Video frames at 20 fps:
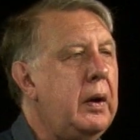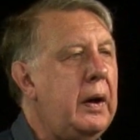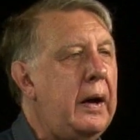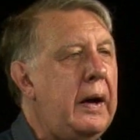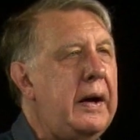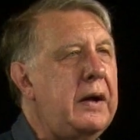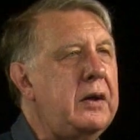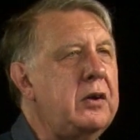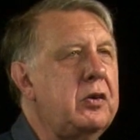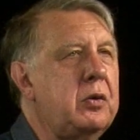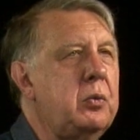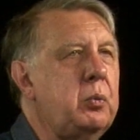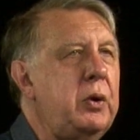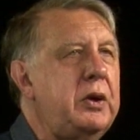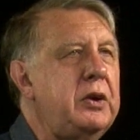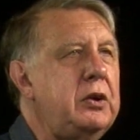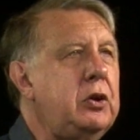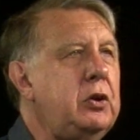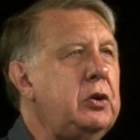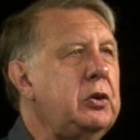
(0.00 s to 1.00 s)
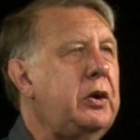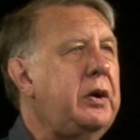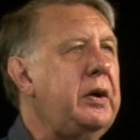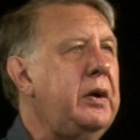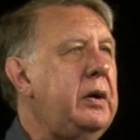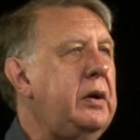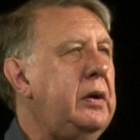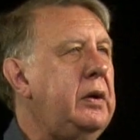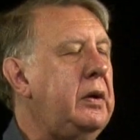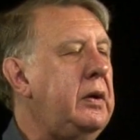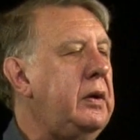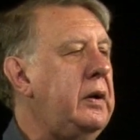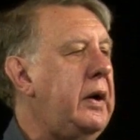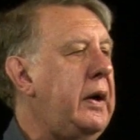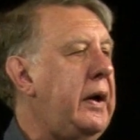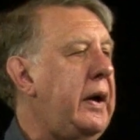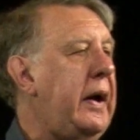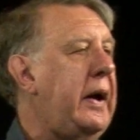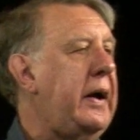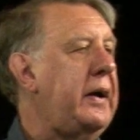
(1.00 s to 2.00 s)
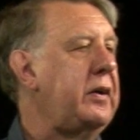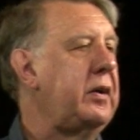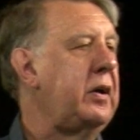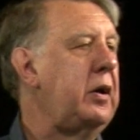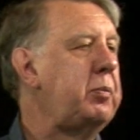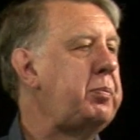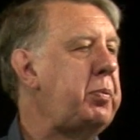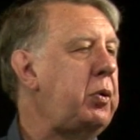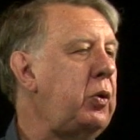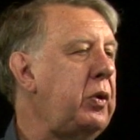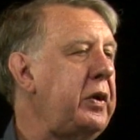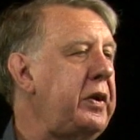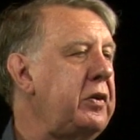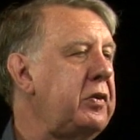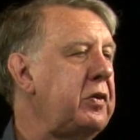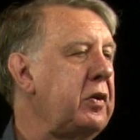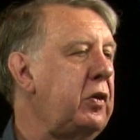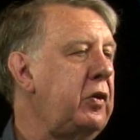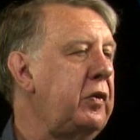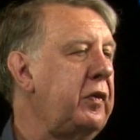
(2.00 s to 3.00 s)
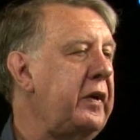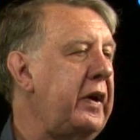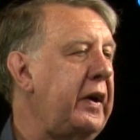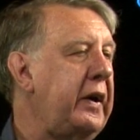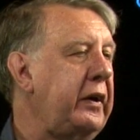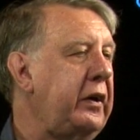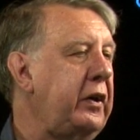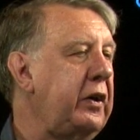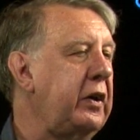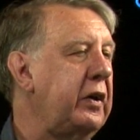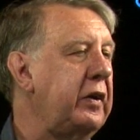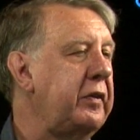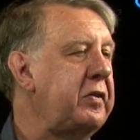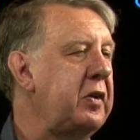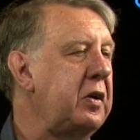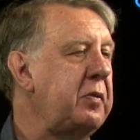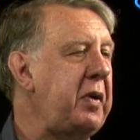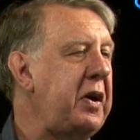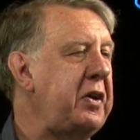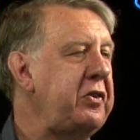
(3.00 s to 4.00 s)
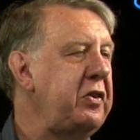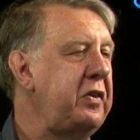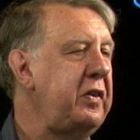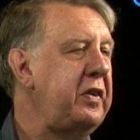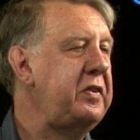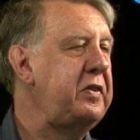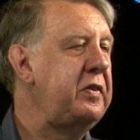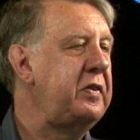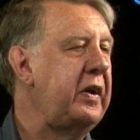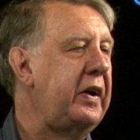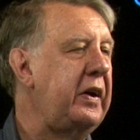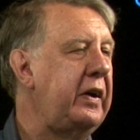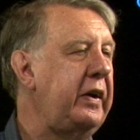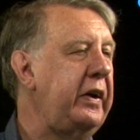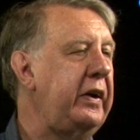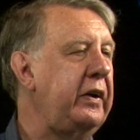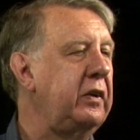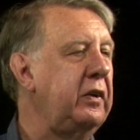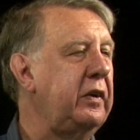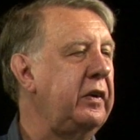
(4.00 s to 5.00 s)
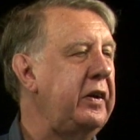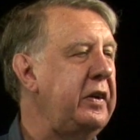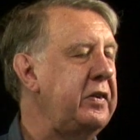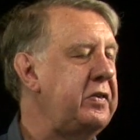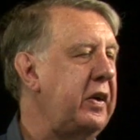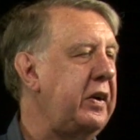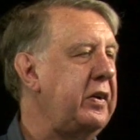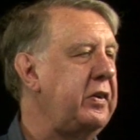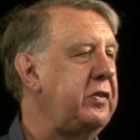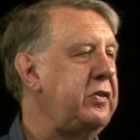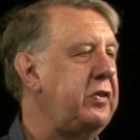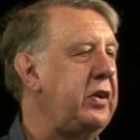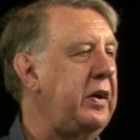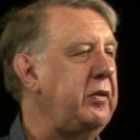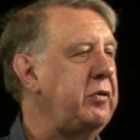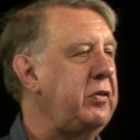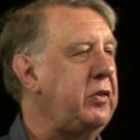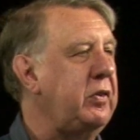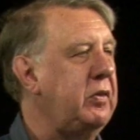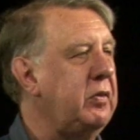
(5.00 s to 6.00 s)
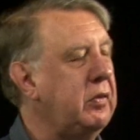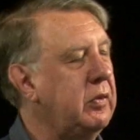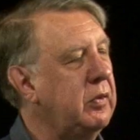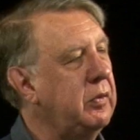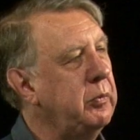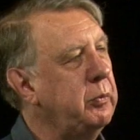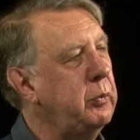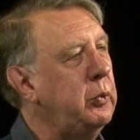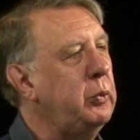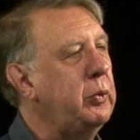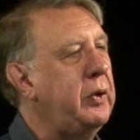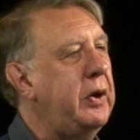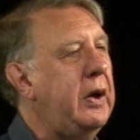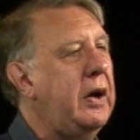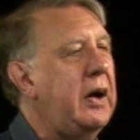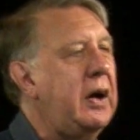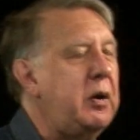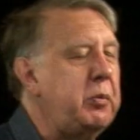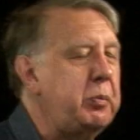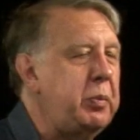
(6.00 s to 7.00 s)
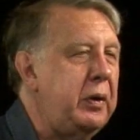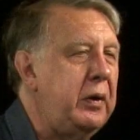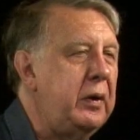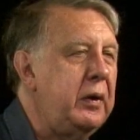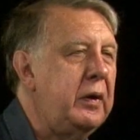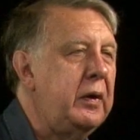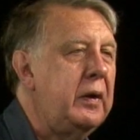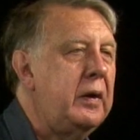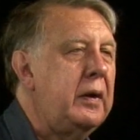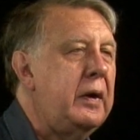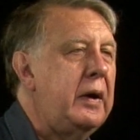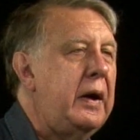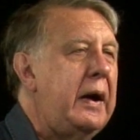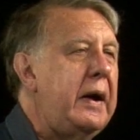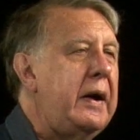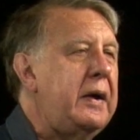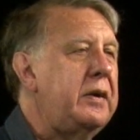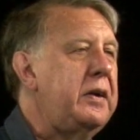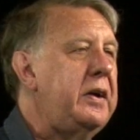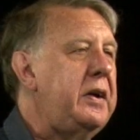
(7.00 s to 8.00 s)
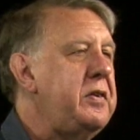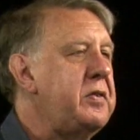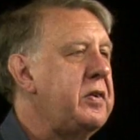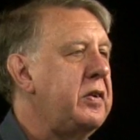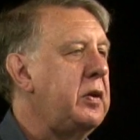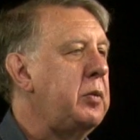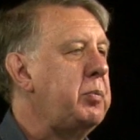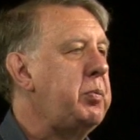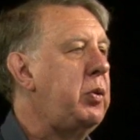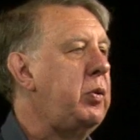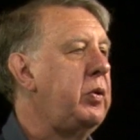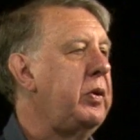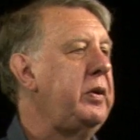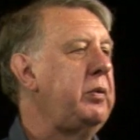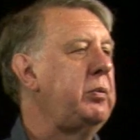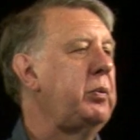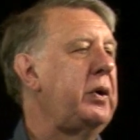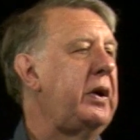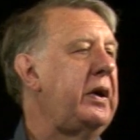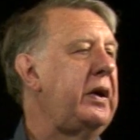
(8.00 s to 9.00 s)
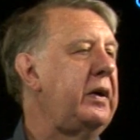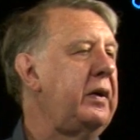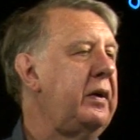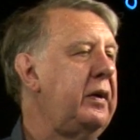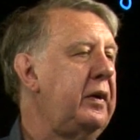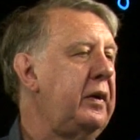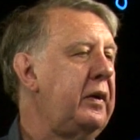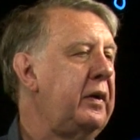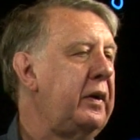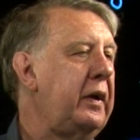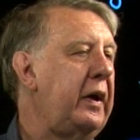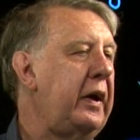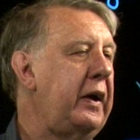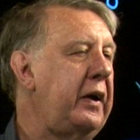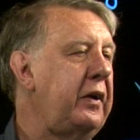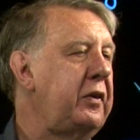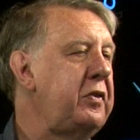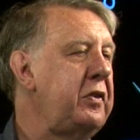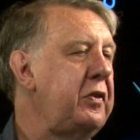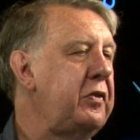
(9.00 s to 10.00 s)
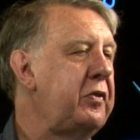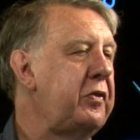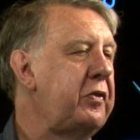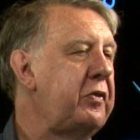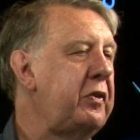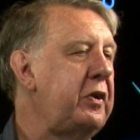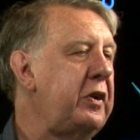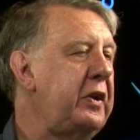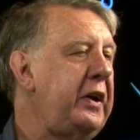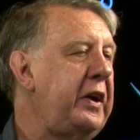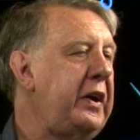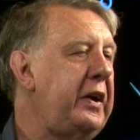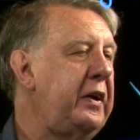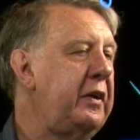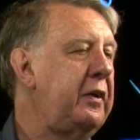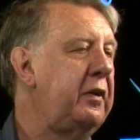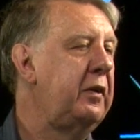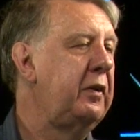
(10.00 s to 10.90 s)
And we'll look at a point on that curve. So imagine this is our hill, this chap's walking up, and he's at the point where x is 3,